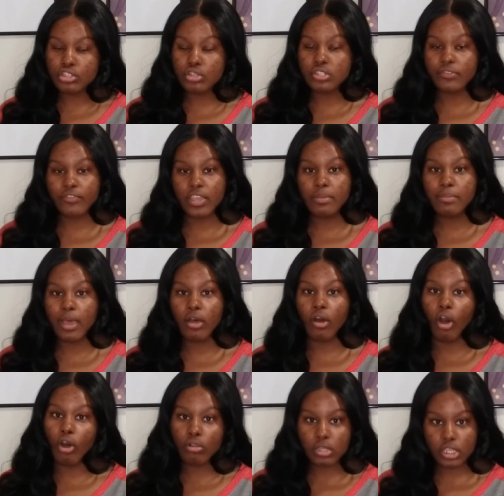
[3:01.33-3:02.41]
it's a female
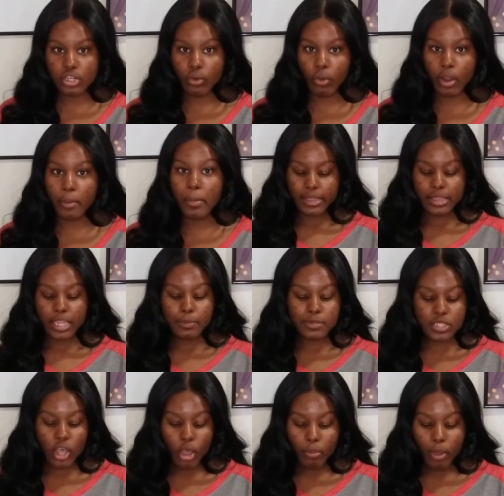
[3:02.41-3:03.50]
only dorm.
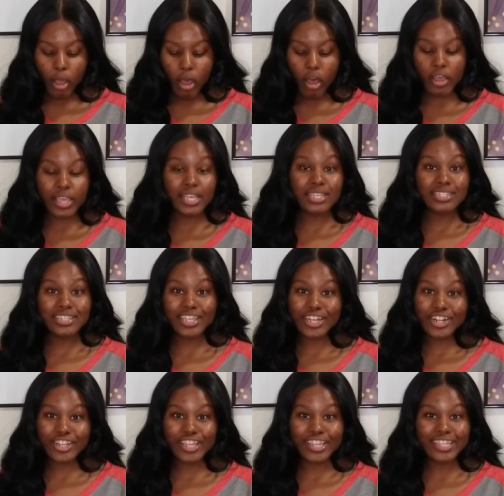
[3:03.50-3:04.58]
Lipscomb Hall is
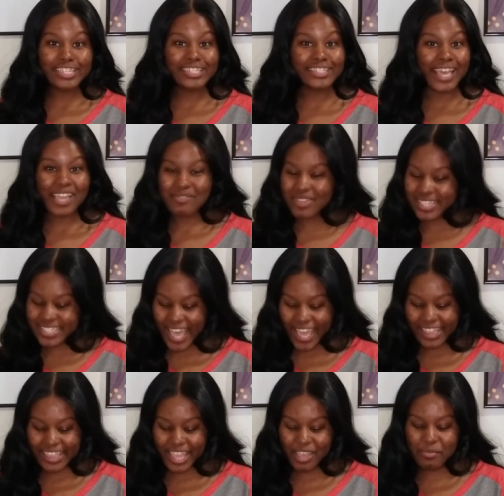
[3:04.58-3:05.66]
literally the same exact
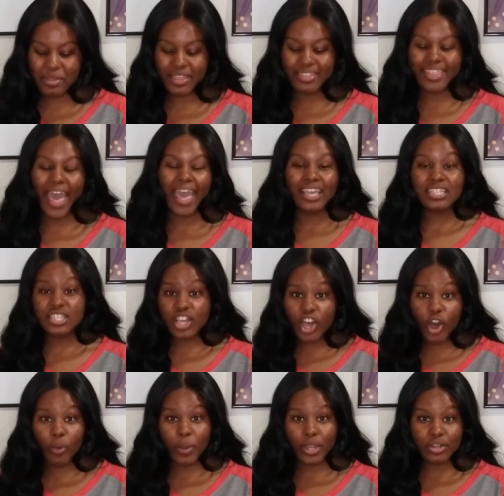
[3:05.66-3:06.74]
thing, but that is a
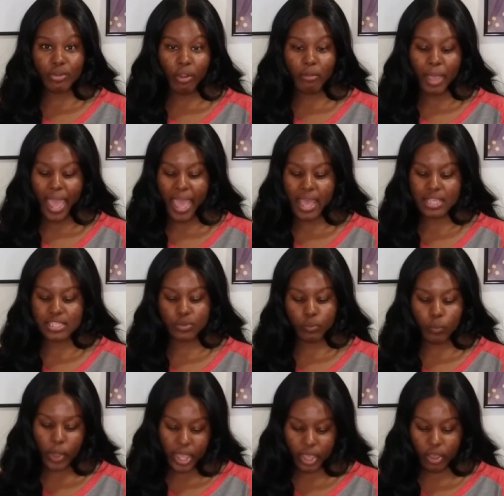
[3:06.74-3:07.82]
co-ed dorm as
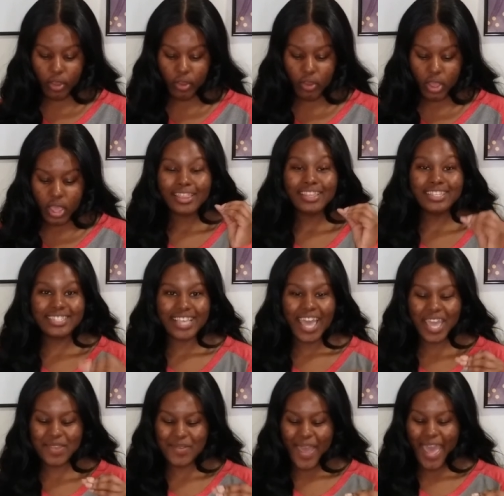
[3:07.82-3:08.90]
well. The
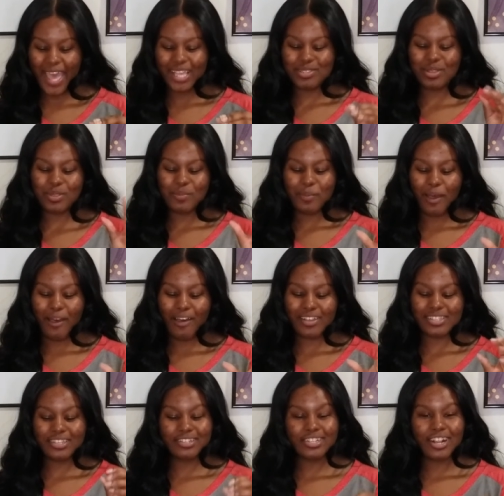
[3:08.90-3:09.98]
same as with
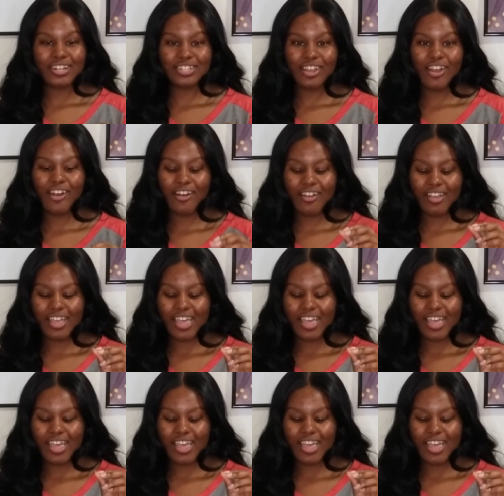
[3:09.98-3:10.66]
and Church Hall.